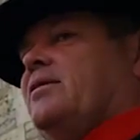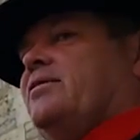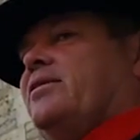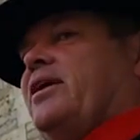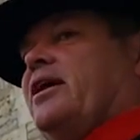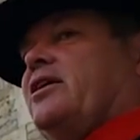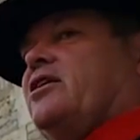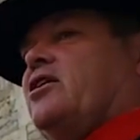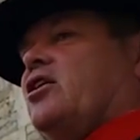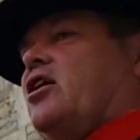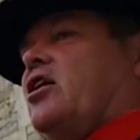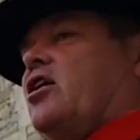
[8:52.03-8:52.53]

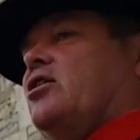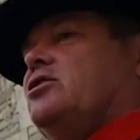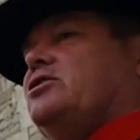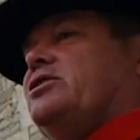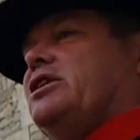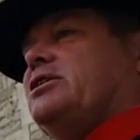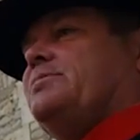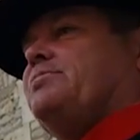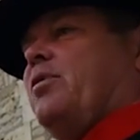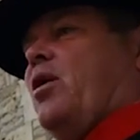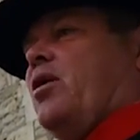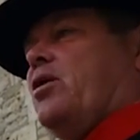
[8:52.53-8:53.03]
that concludes
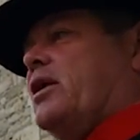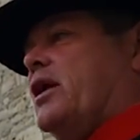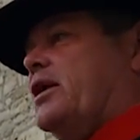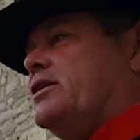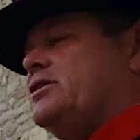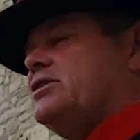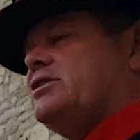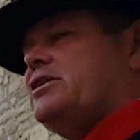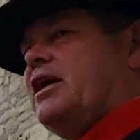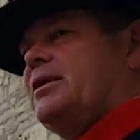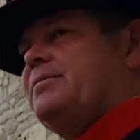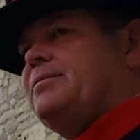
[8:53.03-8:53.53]
this block,
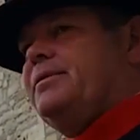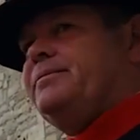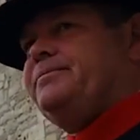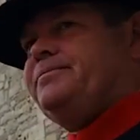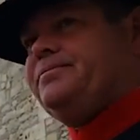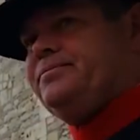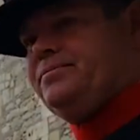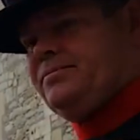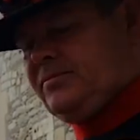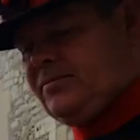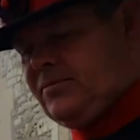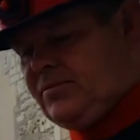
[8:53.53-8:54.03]
ladies and
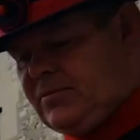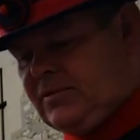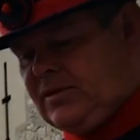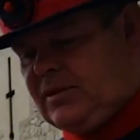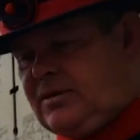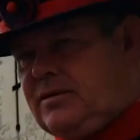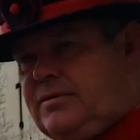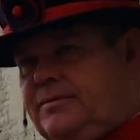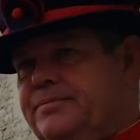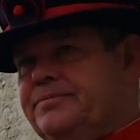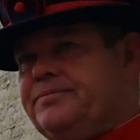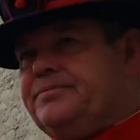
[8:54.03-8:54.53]

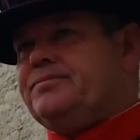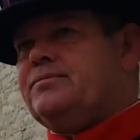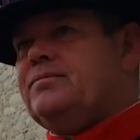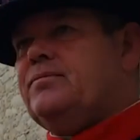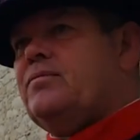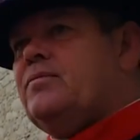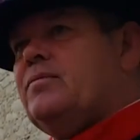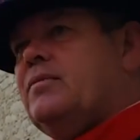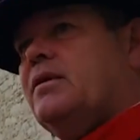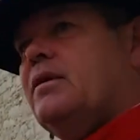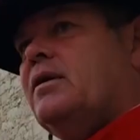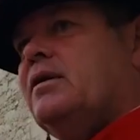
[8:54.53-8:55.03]

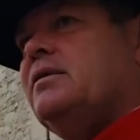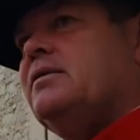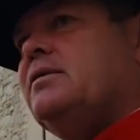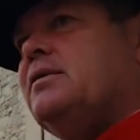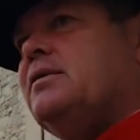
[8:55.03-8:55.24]
gentlemen.